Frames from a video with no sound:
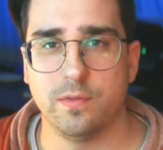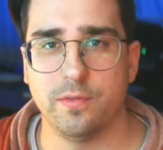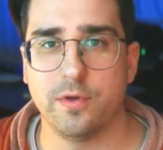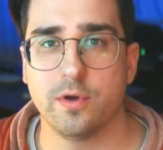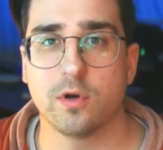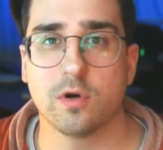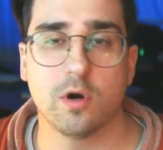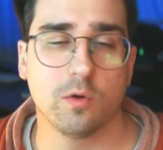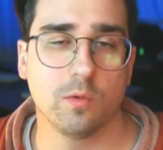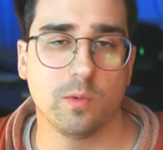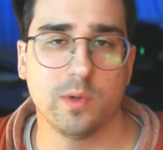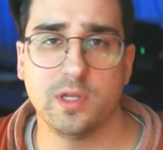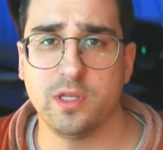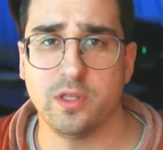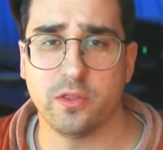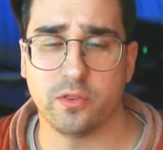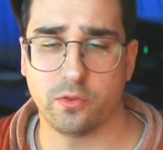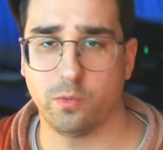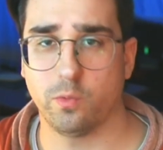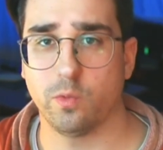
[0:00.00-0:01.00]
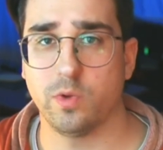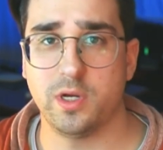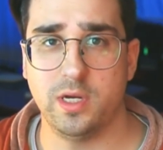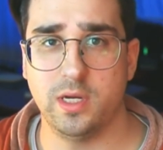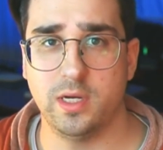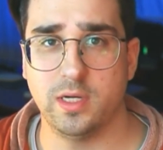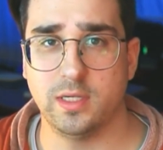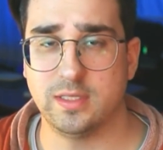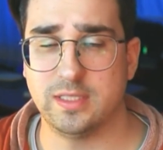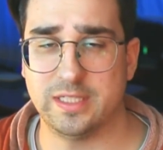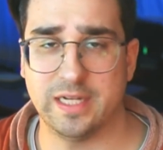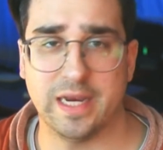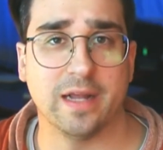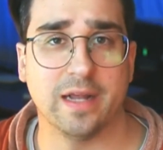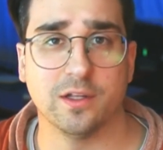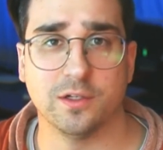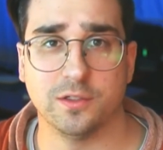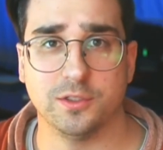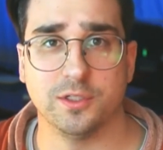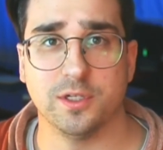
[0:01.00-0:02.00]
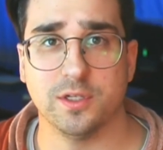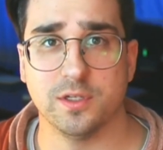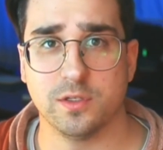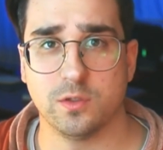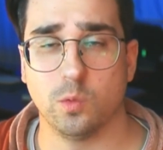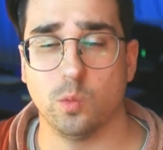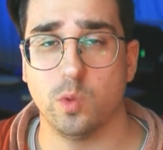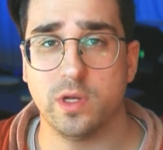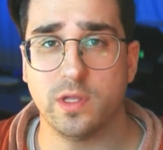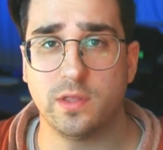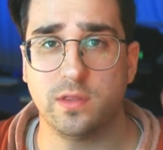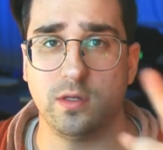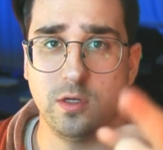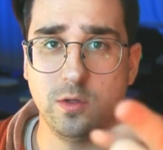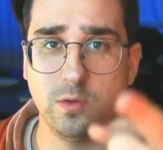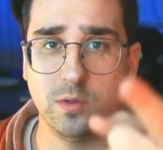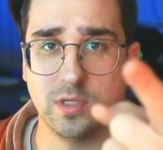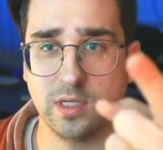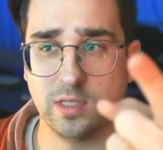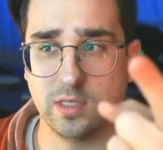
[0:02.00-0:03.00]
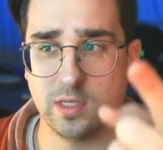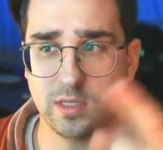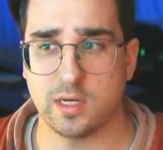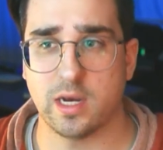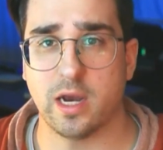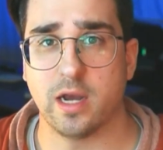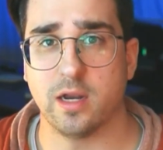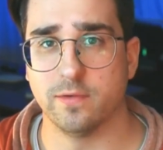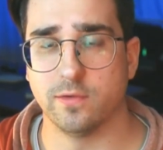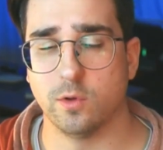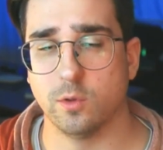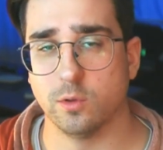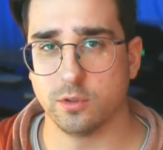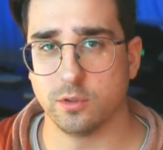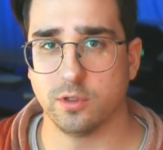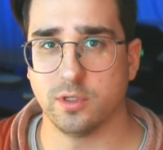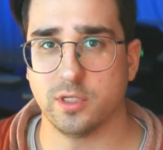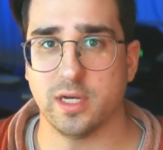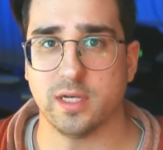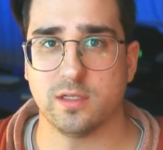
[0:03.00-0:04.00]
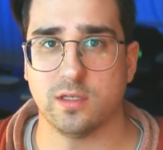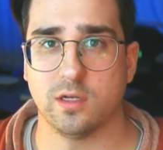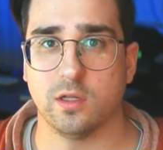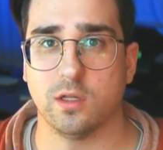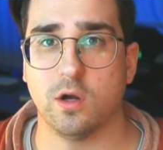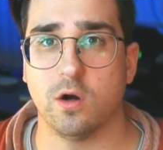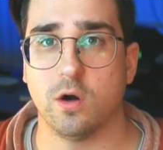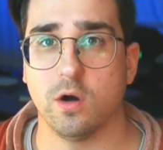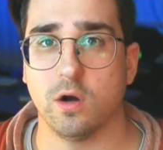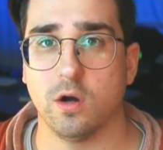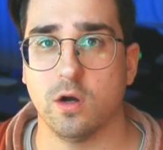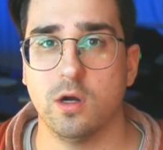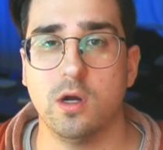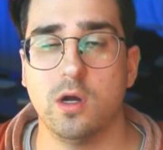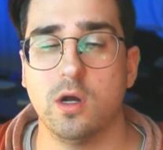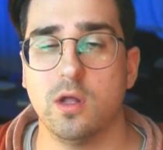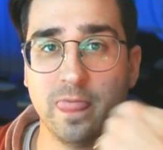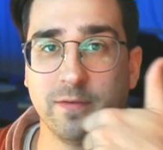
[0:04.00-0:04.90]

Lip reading: There are really 3 challenges with using this kind of older DSLR.